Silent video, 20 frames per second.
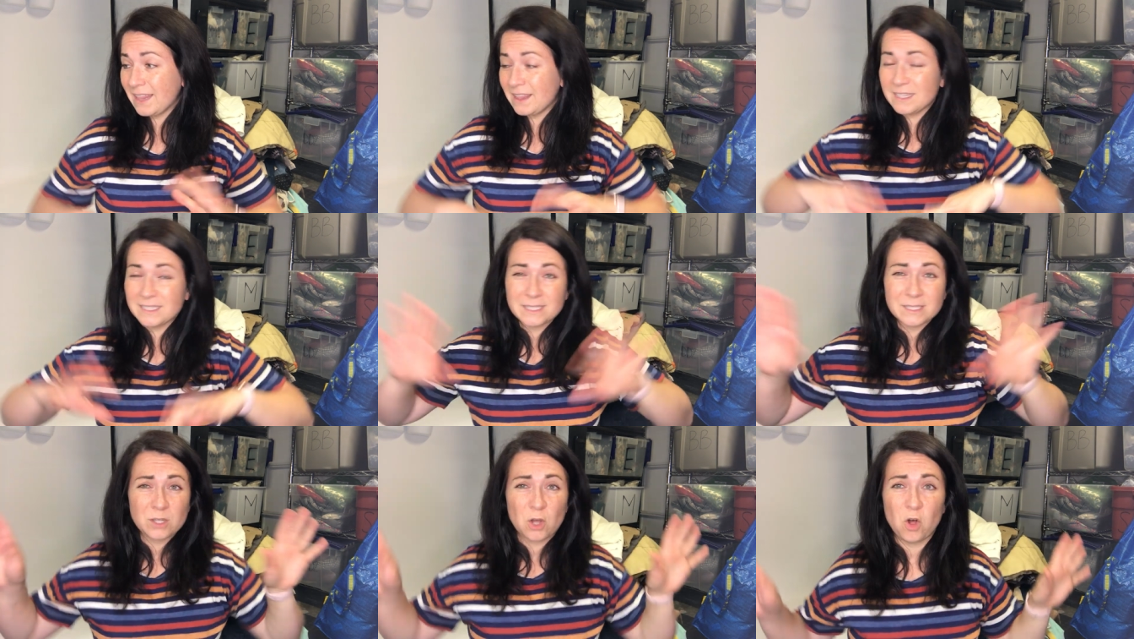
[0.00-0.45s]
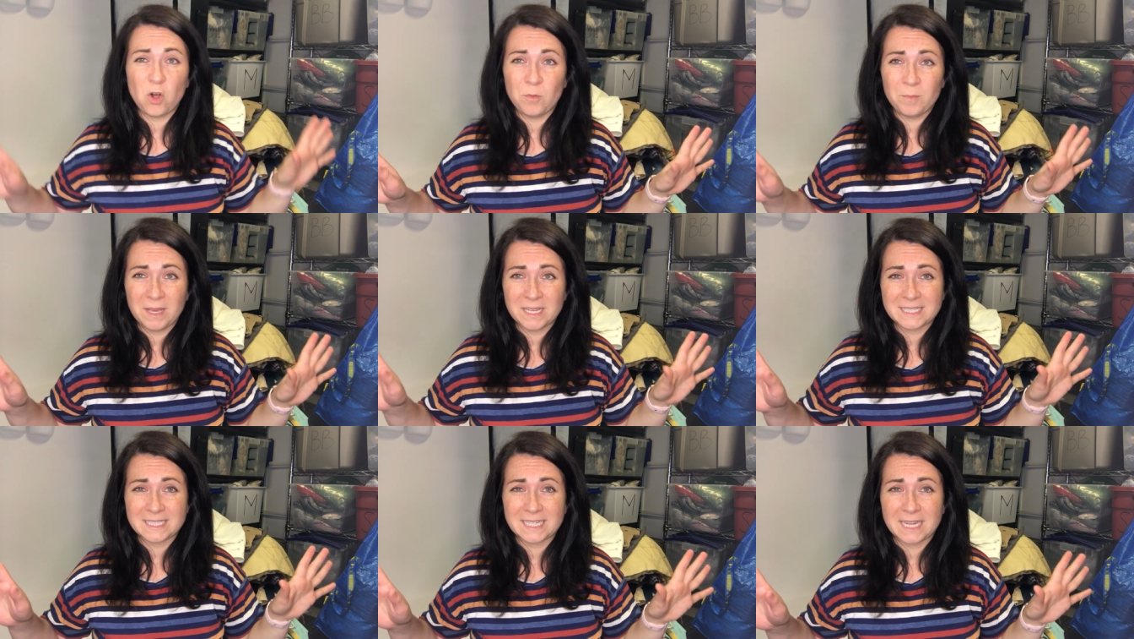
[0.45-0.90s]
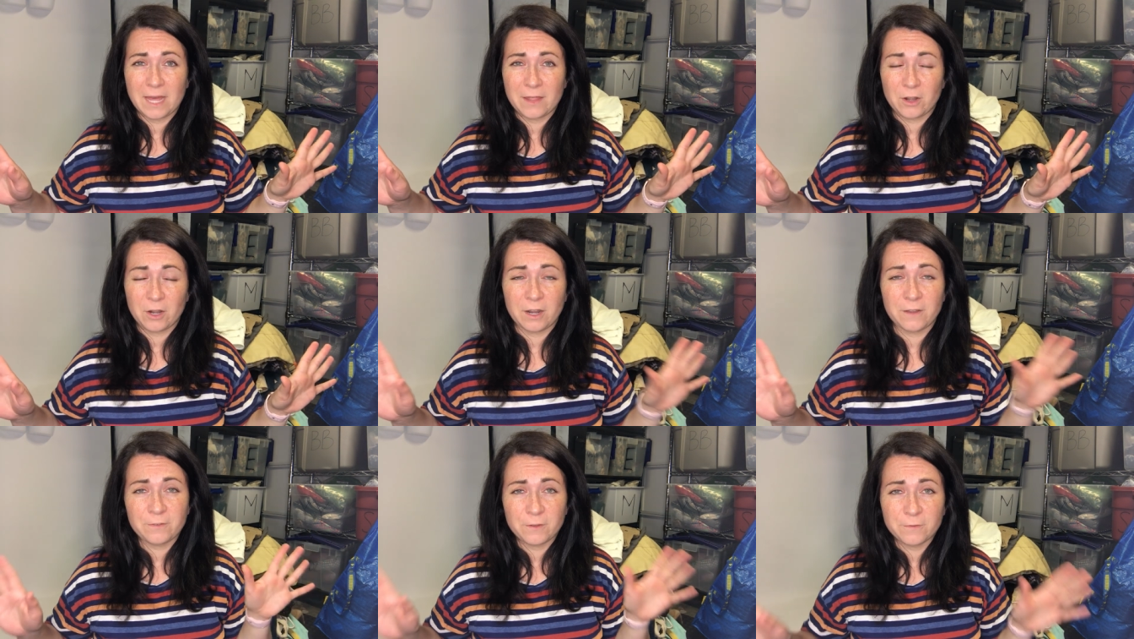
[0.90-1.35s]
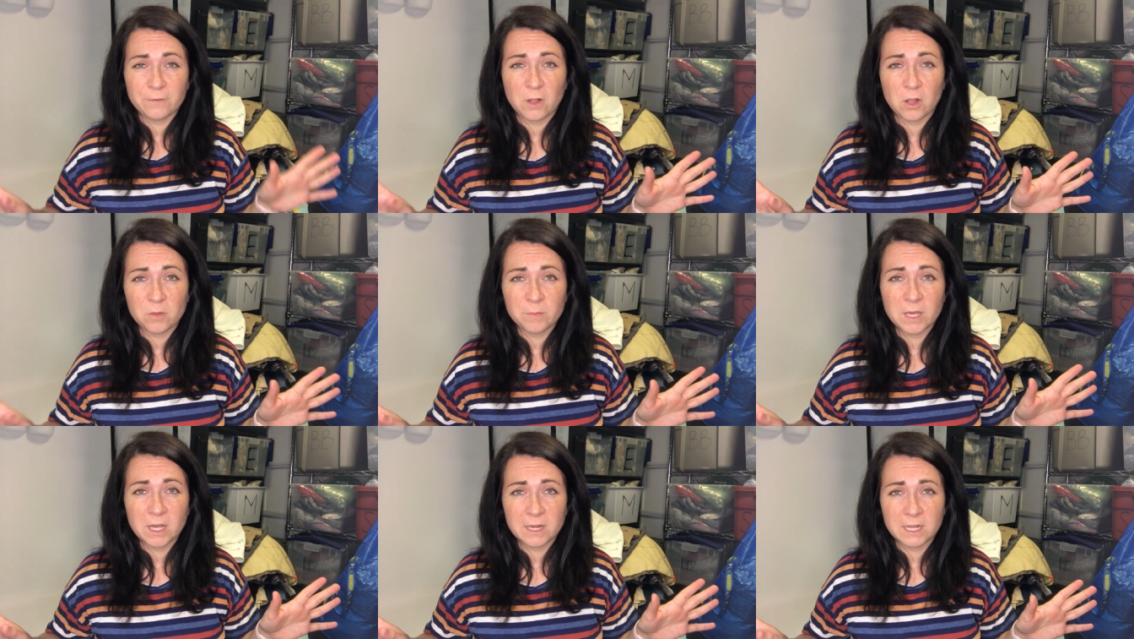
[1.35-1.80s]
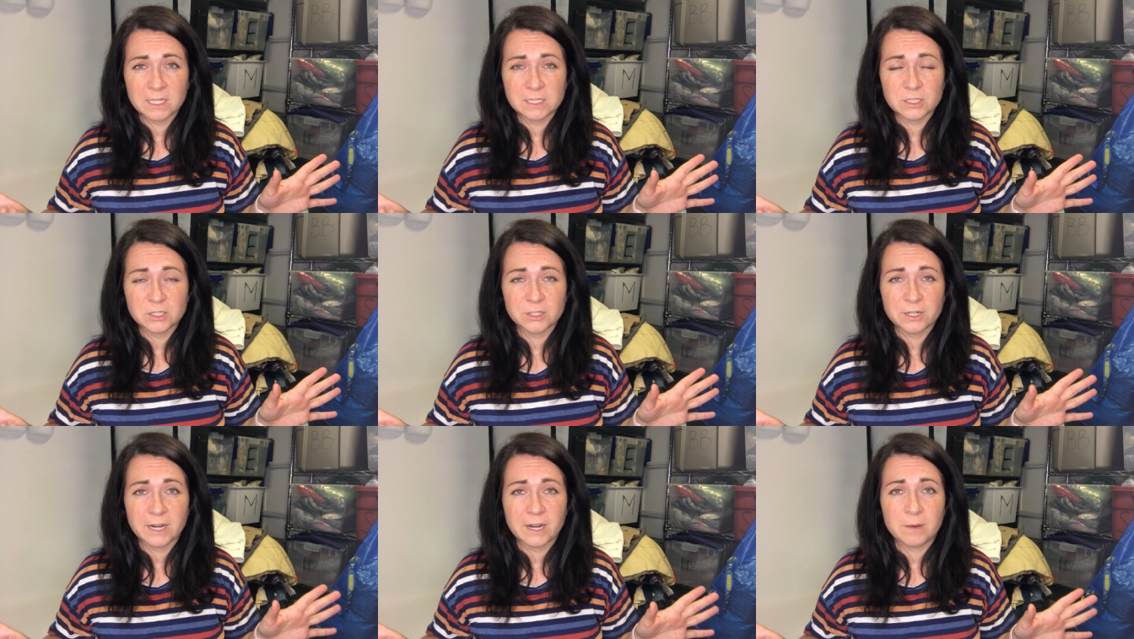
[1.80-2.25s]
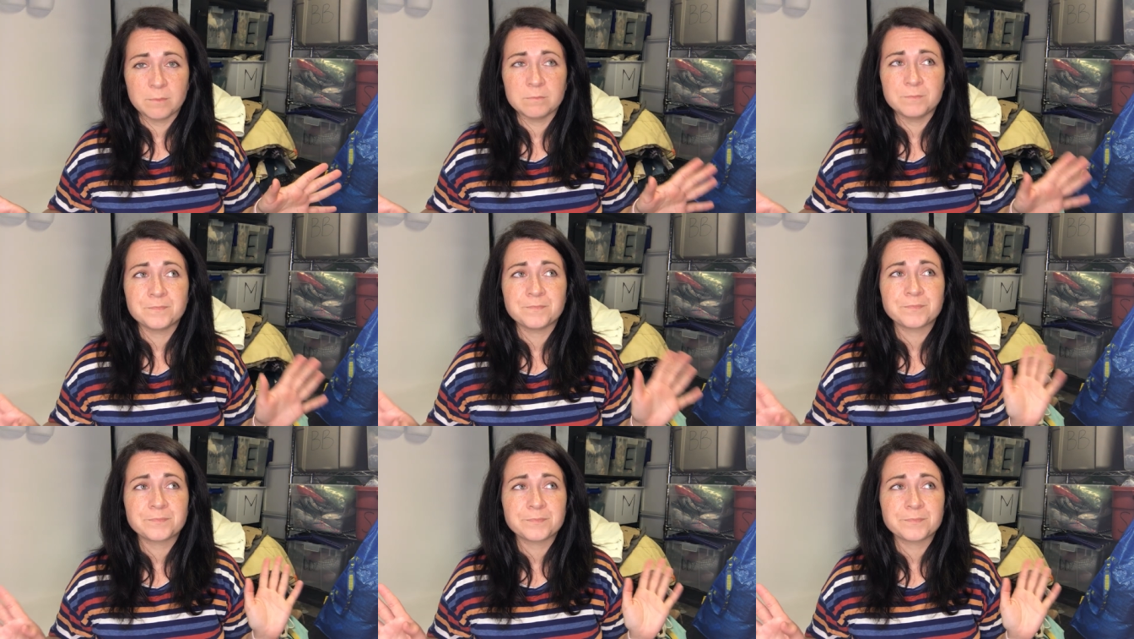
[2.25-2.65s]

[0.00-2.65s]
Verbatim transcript: this is all mixed together. If you follow me on Instagram,